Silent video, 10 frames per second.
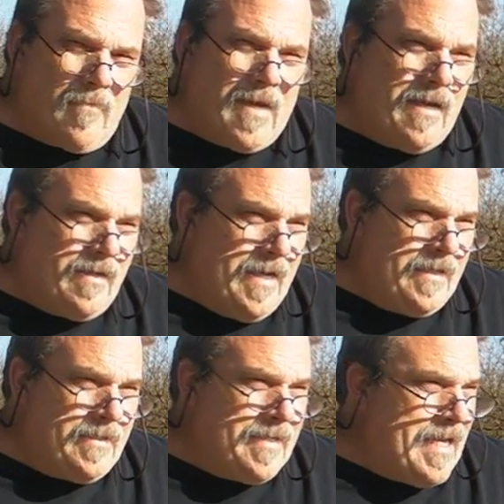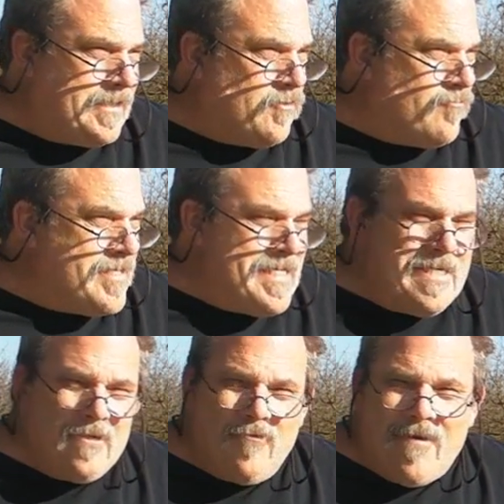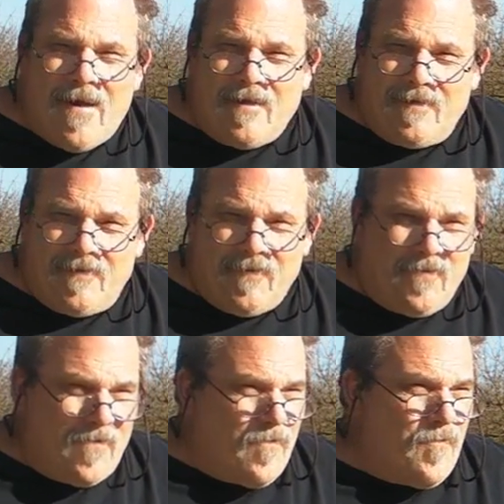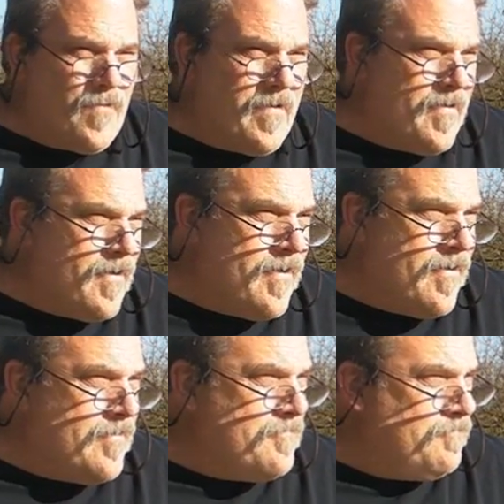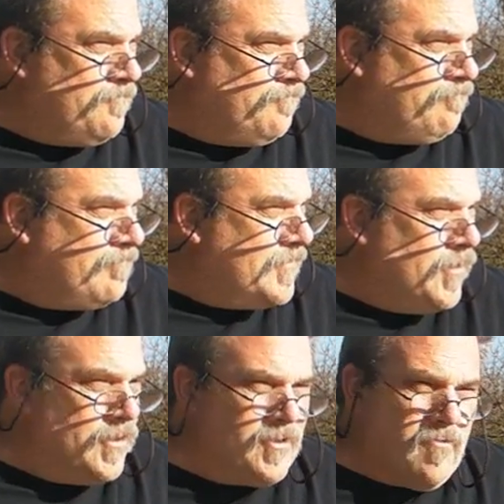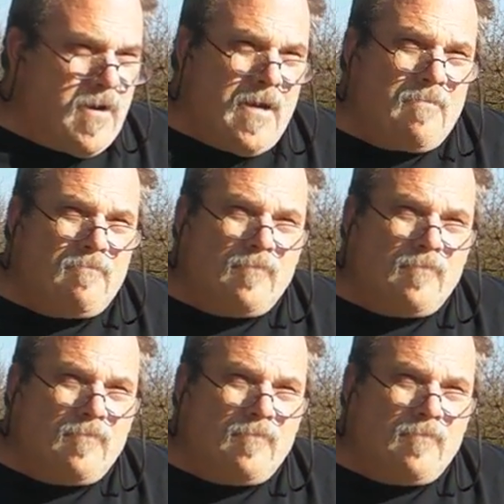Got nice green grass still in our front yard. Looks great.